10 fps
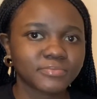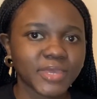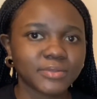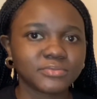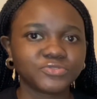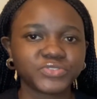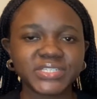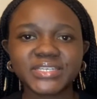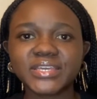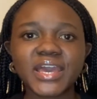and
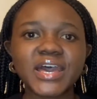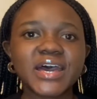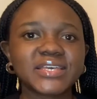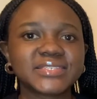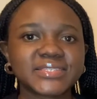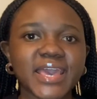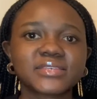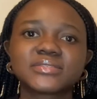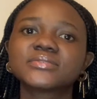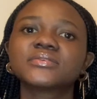really
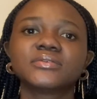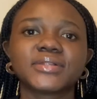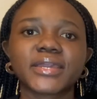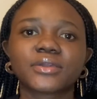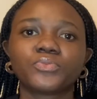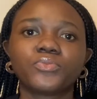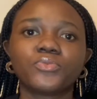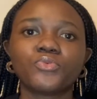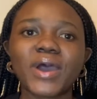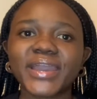assess like,
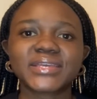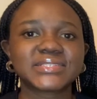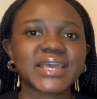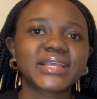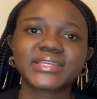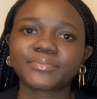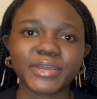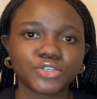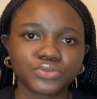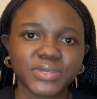why exactly am
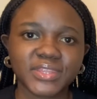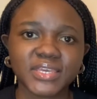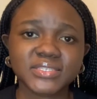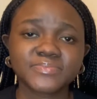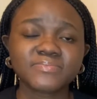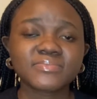I doing this?